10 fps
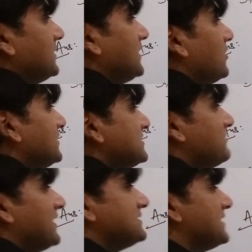Now
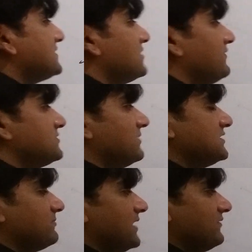this minus x you have to
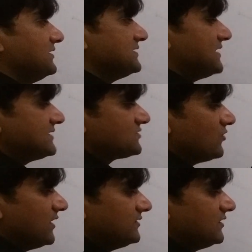multiply with this x
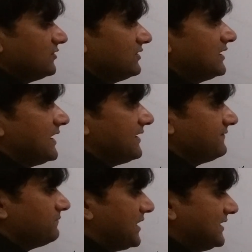squared. Then you will
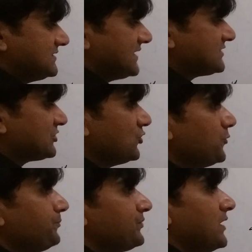have minus x
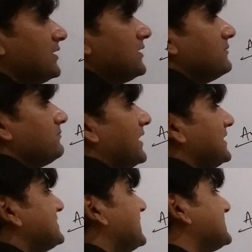cubed.
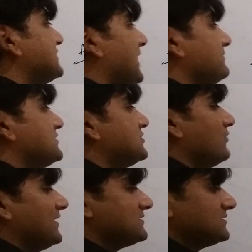Minus x times
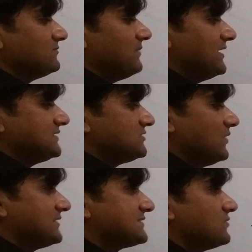2x minus
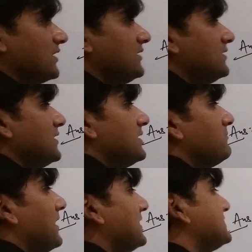2x squared.
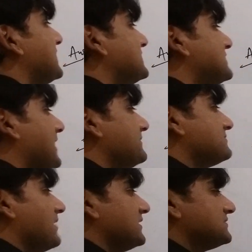Minus x
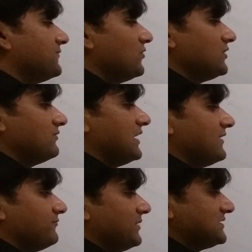times minus 4 you will
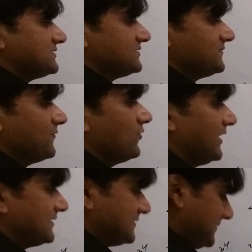have plus
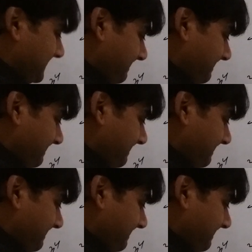4x.